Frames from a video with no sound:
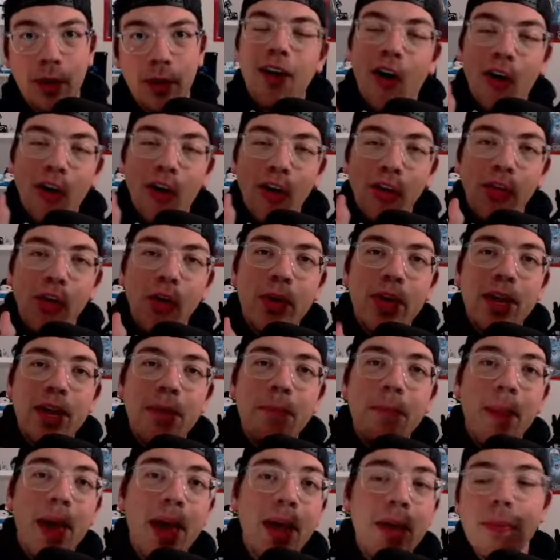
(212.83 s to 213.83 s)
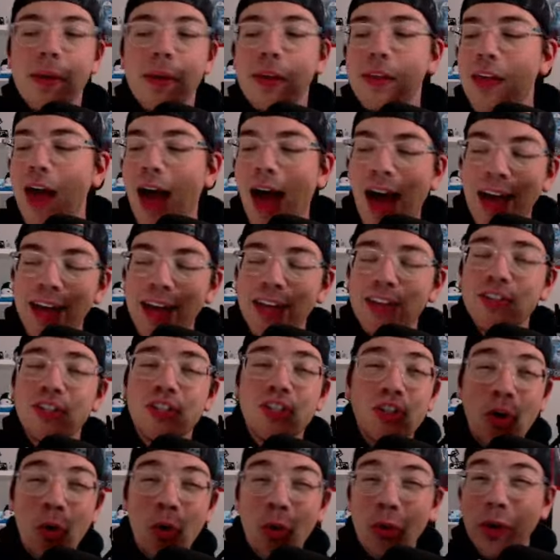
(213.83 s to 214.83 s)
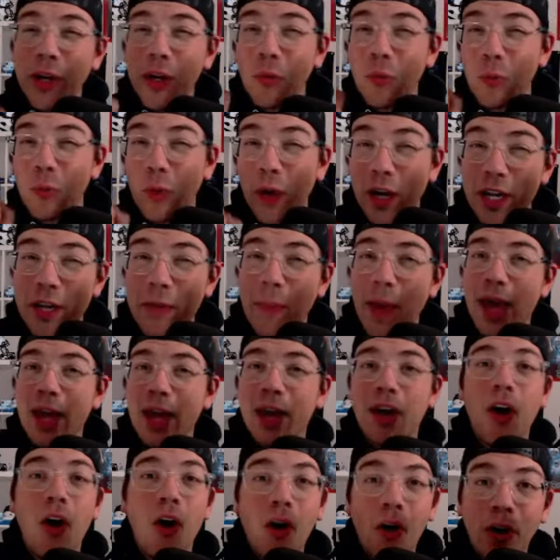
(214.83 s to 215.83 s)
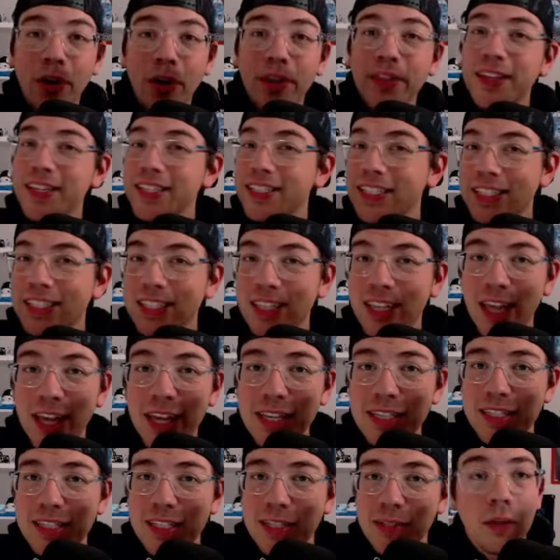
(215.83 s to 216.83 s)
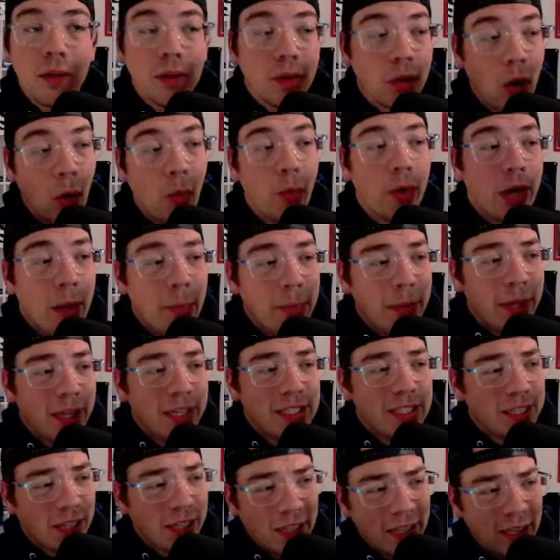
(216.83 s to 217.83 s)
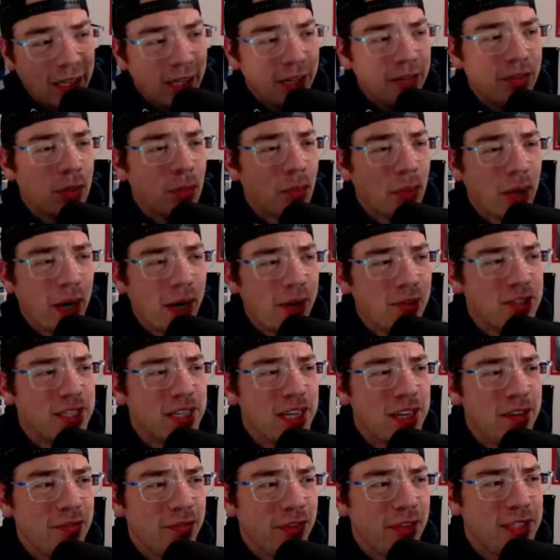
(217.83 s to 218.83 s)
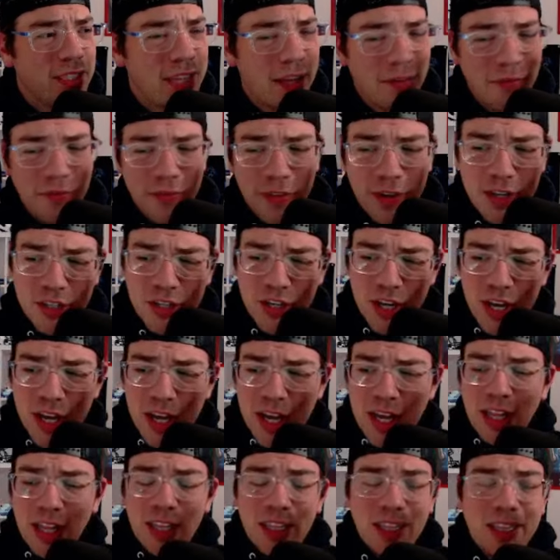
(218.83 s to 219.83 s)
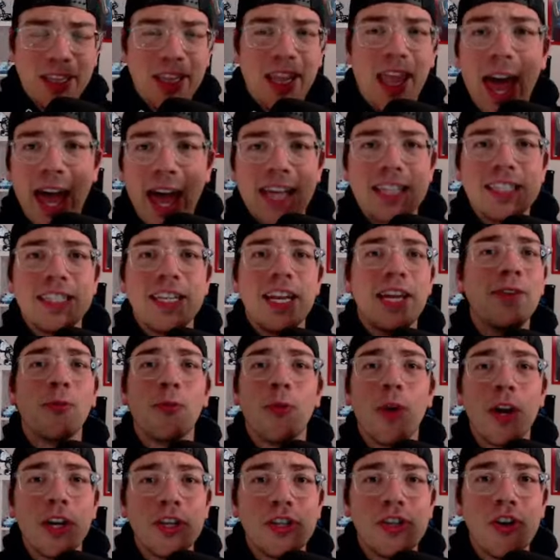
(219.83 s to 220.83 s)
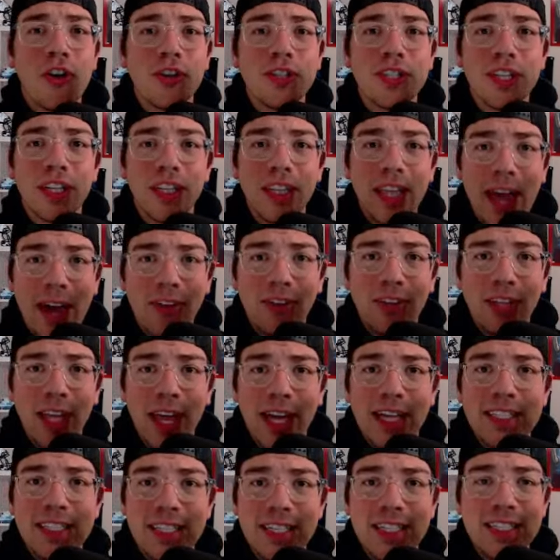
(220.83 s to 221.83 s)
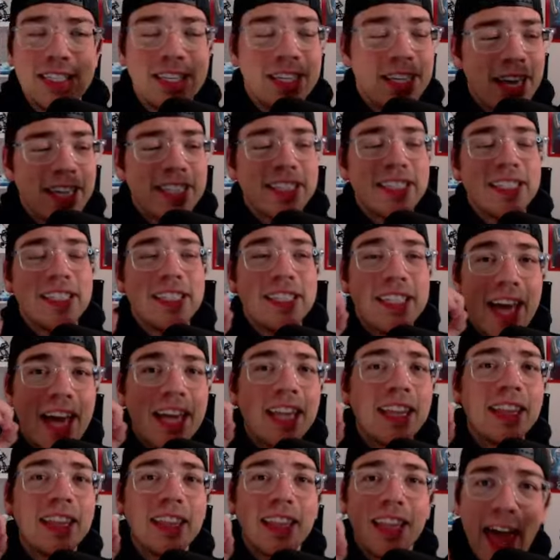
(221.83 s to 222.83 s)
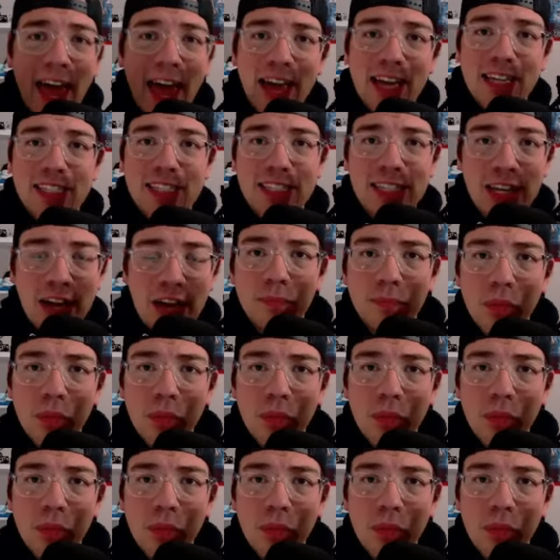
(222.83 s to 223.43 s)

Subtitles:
Although he may be the highest scoring running back on the slate, going up against a Cleveland Browns defense that finished last in rush yards allowed last season. Yes, dead last.